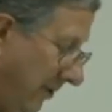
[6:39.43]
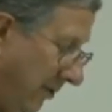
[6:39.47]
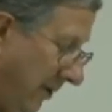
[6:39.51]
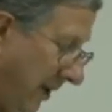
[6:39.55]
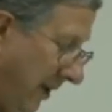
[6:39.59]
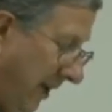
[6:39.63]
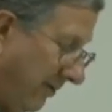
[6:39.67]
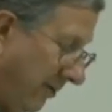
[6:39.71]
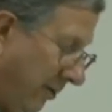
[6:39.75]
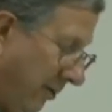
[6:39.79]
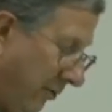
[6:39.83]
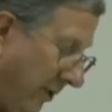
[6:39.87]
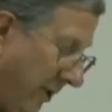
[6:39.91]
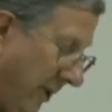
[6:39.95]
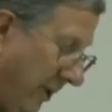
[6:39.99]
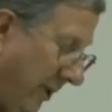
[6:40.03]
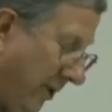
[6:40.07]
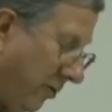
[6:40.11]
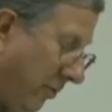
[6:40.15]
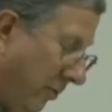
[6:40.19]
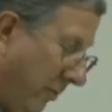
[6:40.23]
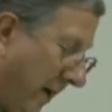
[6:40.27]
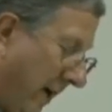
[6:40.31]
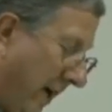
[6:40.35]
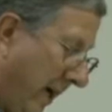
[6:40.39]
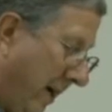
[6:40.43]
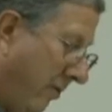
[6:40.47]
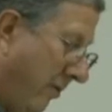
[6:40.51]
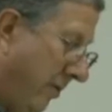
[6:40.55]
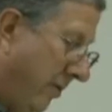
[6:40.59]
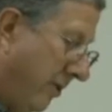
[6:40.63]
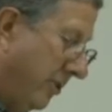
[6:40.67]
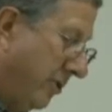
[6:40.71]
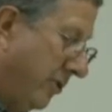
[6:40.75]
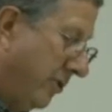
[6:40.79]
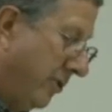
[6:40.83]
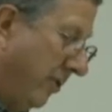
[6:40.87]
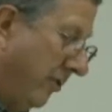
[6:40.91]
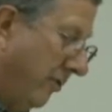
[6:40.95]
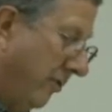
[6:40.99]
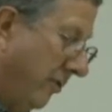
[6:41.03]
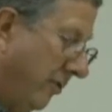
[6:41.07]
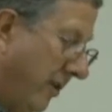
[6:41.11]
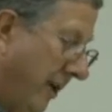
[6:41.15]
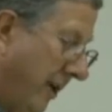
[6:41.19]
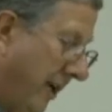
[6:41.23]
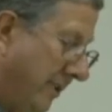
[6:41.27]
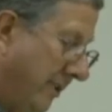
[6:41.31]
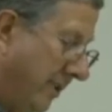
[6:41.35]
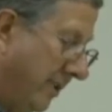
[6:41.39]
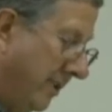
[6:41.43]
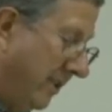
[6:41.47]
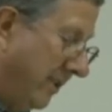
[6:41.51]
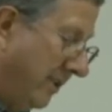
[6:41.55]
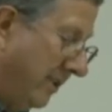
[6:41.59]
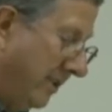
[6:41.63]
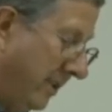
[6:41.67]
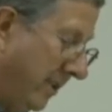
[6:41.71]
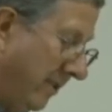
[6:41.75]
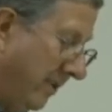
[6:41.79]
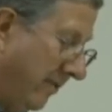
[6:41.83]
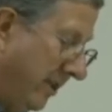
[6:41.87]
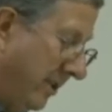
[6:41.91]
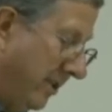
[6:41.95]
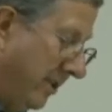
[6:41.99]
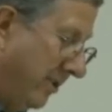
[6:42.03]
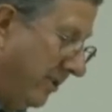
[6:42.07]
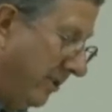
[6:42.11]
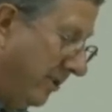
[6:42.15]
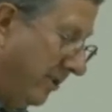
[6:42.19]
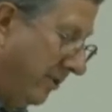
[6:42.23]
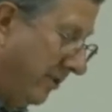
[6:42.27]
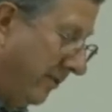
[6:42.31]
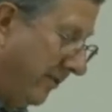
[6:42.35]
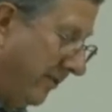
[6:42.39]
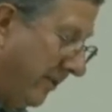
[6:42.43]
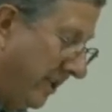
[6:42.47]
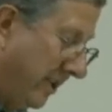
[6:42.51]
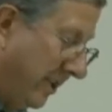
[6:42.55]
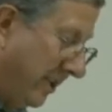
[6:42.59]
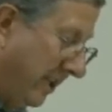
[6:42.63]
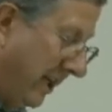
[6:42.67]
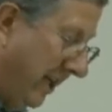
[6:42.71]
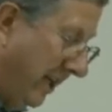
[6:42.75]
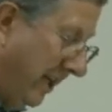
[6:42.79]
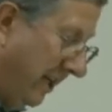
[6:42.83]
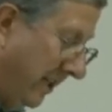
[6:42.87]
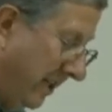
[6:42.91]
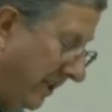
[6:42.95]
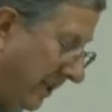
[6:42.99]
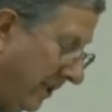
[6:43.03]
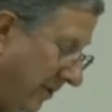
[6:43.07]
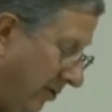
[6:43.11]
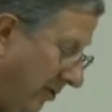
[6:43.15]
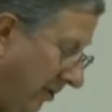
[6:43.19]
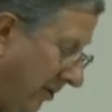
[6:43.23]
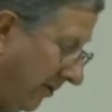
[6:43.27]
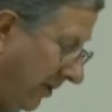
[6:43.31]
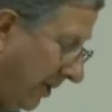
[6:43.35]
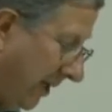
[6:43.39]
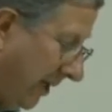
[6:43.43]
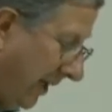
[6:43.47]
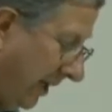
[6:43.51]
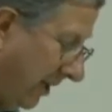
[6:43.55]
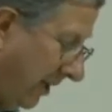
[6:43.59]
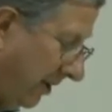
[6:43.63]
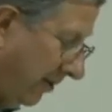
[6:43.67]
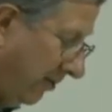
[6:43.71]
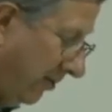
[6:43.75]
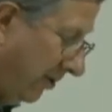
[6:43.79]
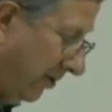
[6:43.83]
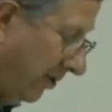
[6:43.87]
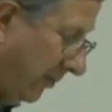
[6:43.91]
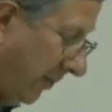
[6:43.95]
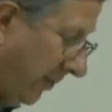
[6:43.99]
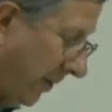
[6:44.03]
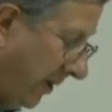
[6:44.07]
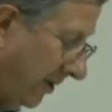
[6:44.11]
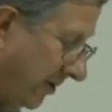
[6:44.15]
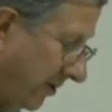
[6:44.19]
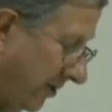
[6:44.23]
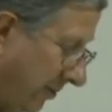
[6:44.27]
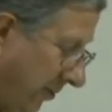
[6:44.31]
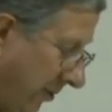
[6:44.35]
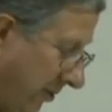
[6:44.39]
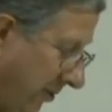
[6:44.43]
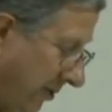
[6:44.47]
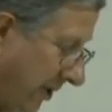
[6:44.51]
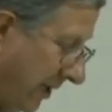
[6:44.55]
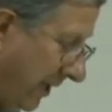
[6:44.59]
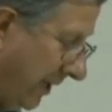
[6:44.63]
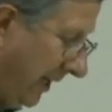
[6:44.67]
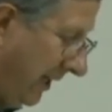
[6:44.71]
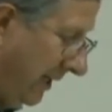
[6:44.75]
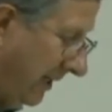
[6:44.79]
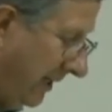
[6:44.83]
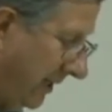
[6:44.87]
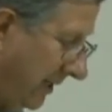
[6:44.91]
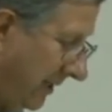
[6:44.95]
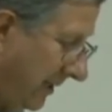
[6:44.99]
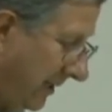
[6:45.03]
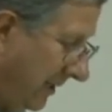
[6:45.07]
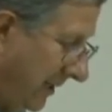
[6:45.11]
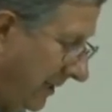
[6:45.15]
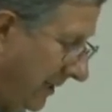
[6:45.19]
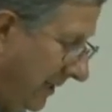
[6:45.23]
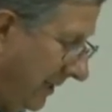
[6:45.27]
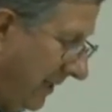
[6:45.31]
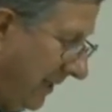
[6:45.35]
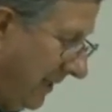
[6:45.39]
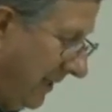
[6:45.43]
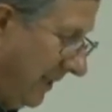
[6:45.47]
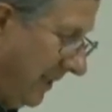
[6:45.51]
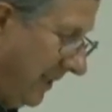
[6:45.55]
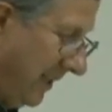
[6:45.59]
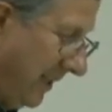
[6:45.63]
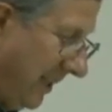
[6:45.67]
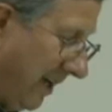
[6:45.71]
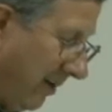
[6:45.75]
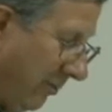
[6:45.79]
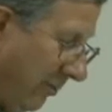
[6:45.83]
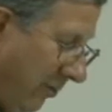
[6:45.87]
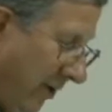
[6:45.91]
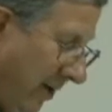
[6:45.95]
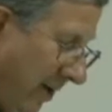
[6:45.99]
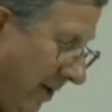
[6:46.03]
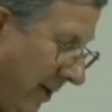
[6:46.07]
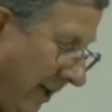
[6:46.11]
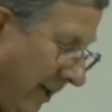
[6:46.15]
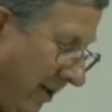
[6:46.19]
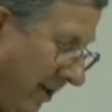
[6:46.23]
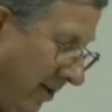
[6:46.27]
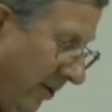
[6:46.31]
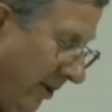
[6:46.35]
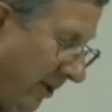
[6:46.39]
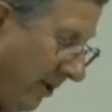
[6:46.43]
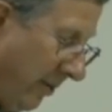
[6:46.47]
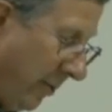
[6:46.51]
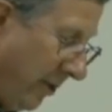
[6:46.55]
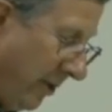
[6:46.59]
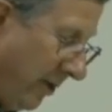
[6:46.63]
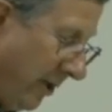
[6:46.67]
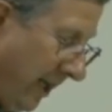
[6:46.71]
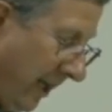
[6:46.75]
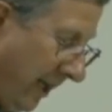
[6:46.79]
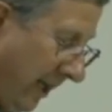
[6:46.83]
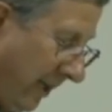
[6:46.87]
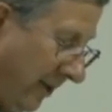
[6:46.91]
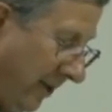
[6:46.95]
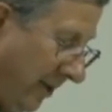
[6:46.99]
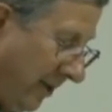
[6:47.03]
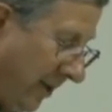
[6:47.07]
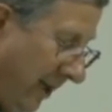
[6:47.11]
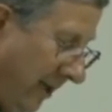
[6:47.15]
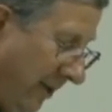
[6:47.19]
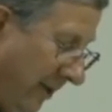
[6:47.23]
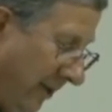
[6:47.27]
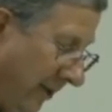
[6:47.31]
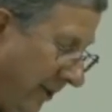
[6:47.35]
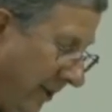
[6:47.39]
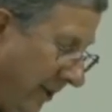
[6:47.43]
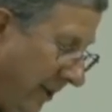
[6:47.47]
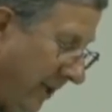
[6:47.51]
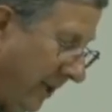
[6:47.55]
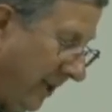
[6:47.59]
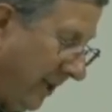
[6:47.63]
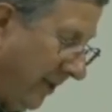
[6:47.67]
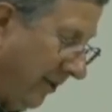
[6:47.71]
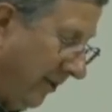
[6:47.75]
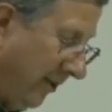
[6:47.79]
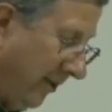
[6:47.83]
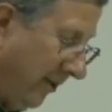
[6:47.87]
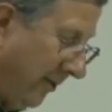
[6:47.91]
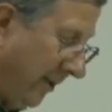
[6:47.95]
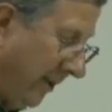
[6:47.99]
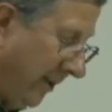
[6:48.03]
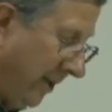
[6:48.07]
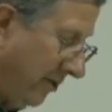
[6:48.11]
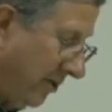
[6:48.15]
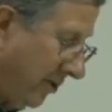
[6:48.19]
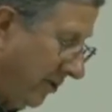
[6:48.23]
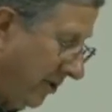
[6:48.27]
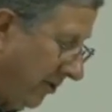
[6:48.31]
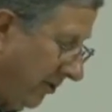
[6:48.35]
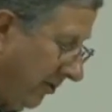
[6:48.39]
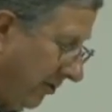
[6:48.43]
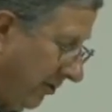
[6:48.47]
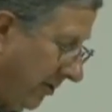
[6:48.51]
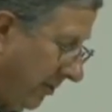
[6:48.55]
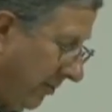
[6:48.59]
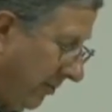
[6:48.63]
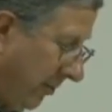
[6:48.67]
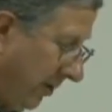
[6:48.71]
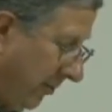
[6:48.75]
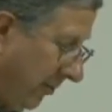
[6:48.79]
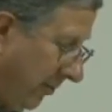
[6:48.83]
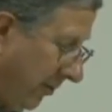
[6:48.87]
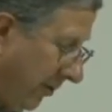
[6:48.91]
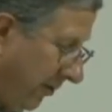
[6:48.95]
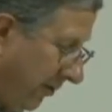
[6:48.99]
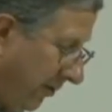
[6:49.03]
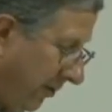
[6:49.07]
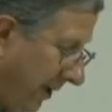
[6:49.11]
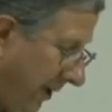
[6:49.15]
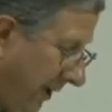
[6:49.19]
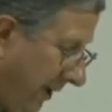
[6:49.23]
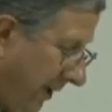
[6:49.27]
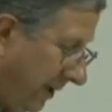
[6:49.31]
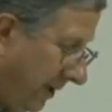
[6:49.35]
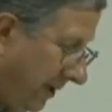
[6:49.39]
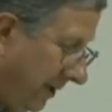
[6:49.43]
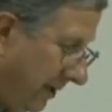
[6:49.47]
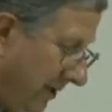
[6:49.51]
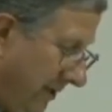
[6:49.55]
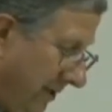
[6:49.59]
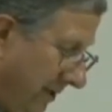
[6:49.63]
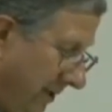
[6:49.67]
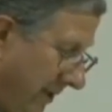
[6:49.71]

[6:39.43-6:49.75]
You have it within your power to show the residents and the visitors of this county that you have taken a responsible stand that would not only protect their health and the health of their children, but prevent